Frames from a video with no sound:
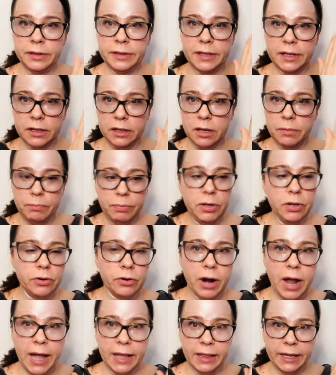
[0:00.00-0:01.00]
The
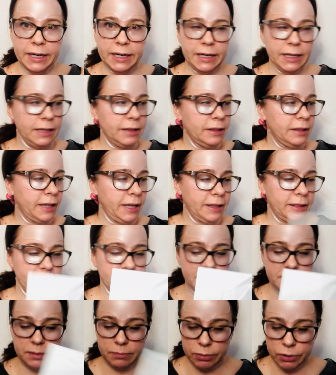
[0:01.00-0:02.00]
computer highlighted it like
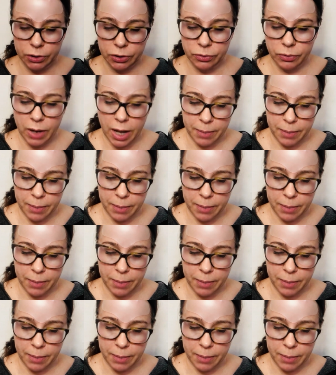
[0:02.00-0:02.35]
this in blue.